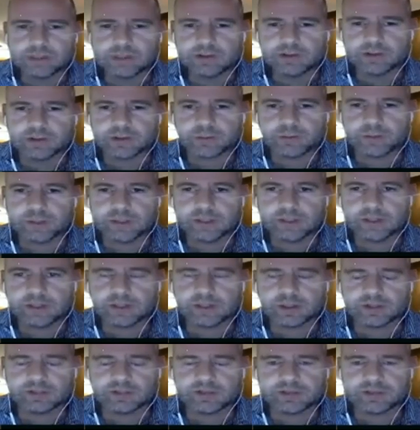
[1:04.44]
got wind
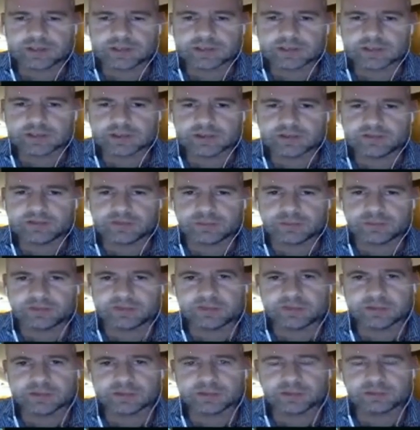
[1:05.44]
of it uh, from a
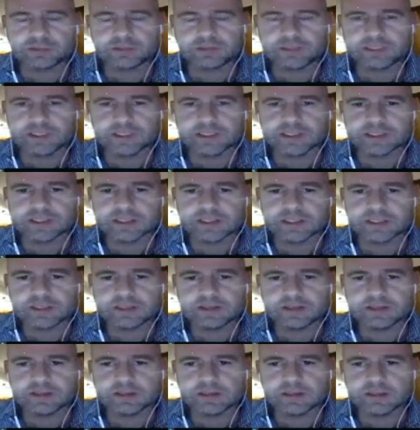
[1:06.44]
few schools yesterday
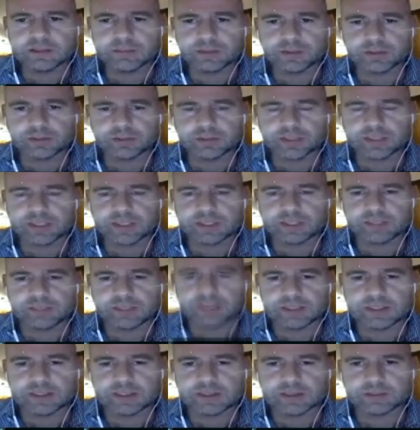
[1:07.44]
that the department had
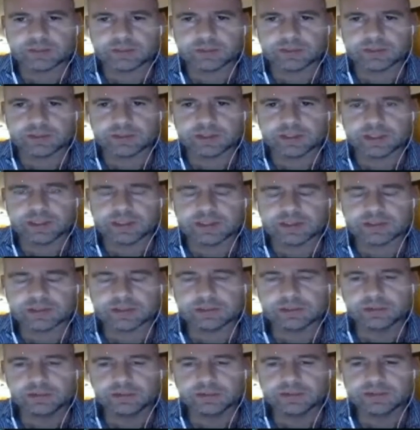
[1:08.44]
meetings with the
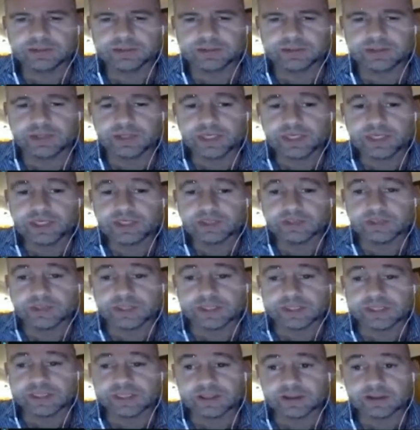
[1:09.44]
schools to, to
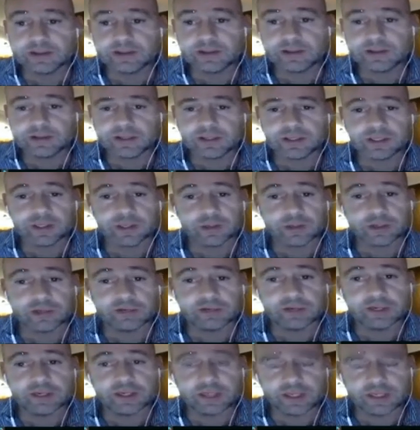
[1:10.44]
indicate that they're
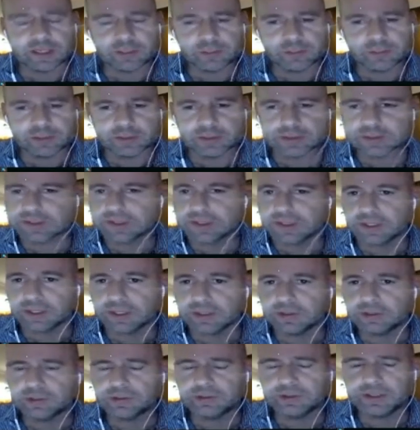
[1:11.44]
going ahead with this.
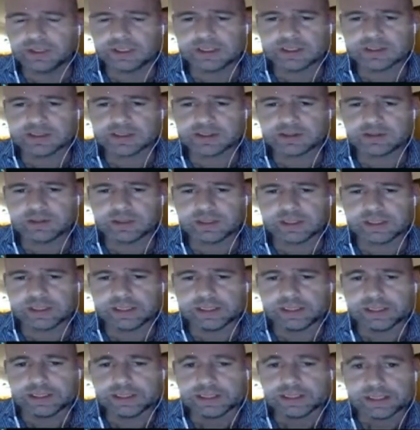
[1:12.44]
No necessary
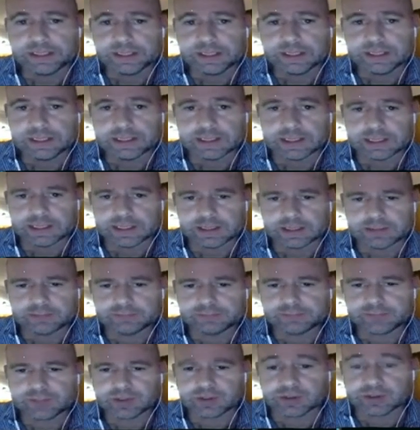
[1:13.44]
uh,
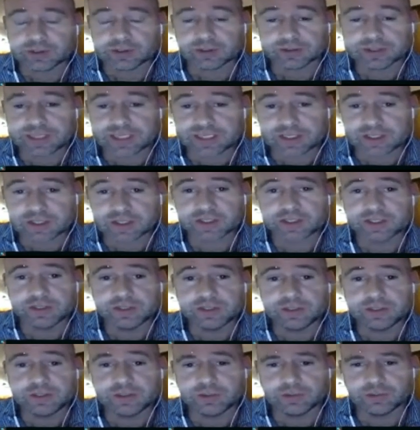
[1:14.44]

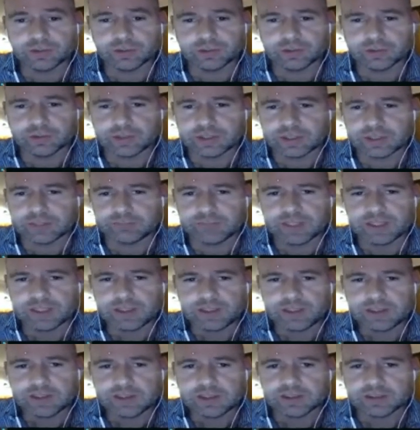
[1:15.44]
consultation or um,
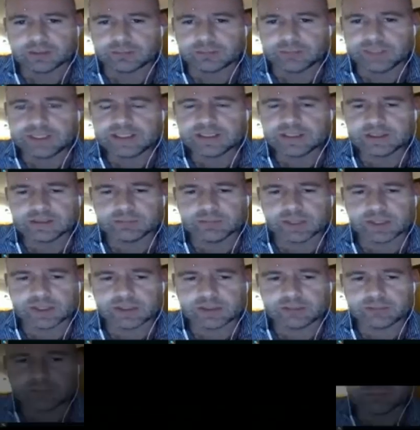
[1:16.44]
you know, meetings about
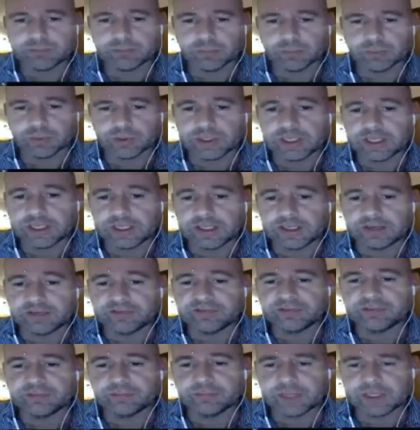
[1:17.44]
it, but more an
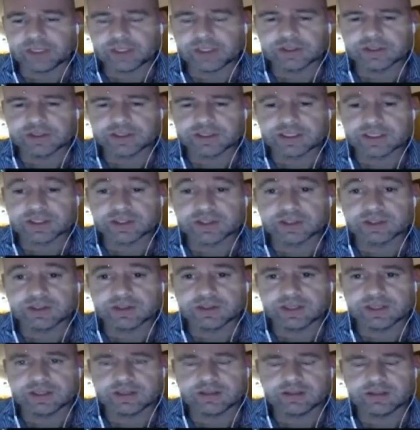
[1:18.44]
information
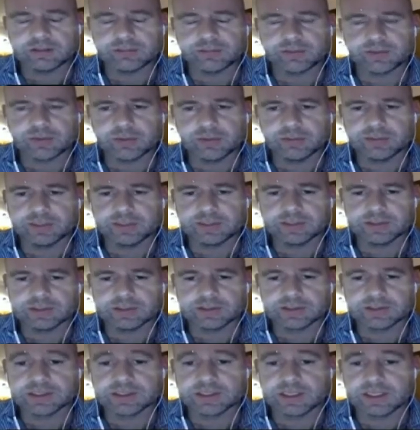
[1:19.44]
session that the problem
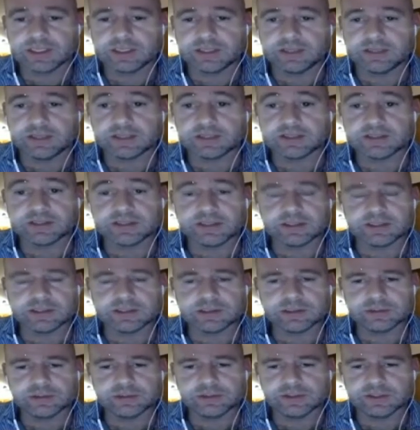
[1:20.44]
exists and that's the
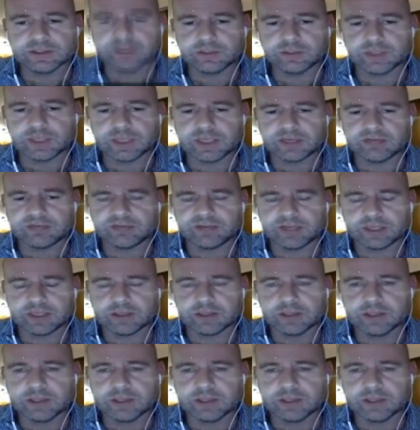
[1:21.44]
solution that we have now.